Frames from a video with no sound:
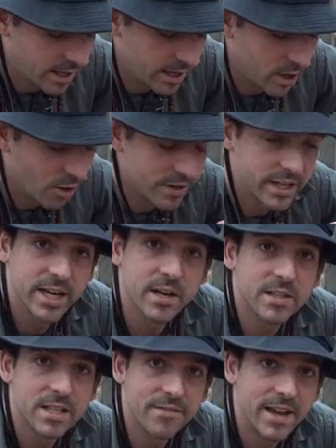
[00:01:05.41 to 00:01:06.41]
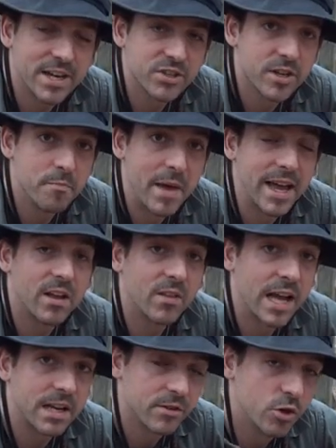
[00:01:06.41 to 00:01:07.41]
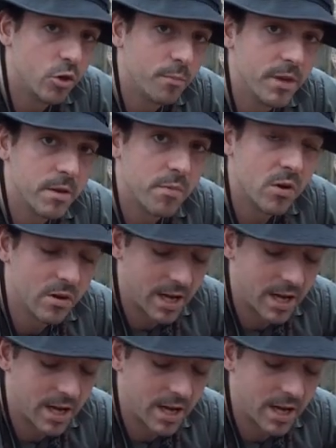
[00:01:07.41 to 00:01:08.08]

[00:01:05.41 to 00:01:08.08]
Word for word: And over the years, I've actually met a lot of cool people.